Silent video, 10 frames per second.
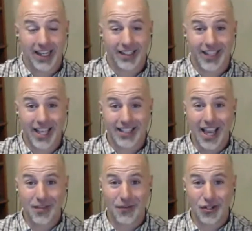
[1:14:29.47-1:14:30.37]
thanks,
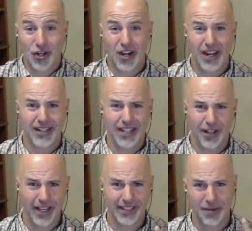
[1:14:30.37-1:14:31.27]
guys, for the journey. Until
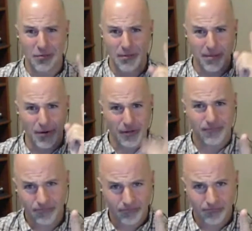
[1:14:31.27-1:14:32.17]
next time,
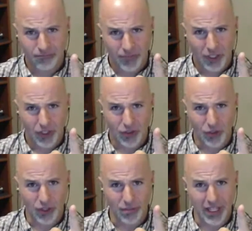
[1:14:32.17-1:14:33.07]
remember, it's
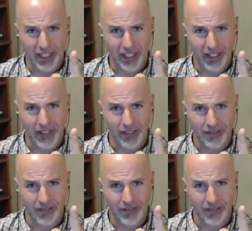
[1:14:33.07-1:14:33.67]
good to be the king.